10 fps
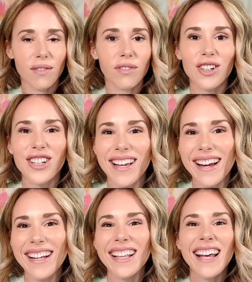If they're
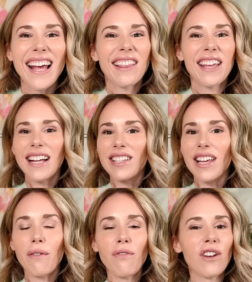saying that it's
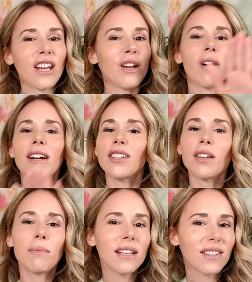infinite, you want it
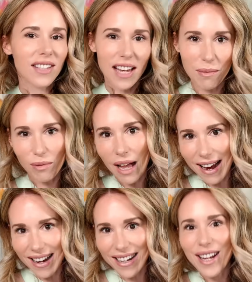to be the same
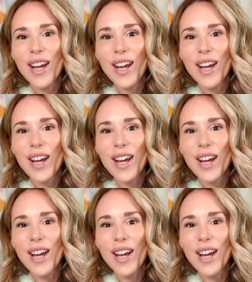line.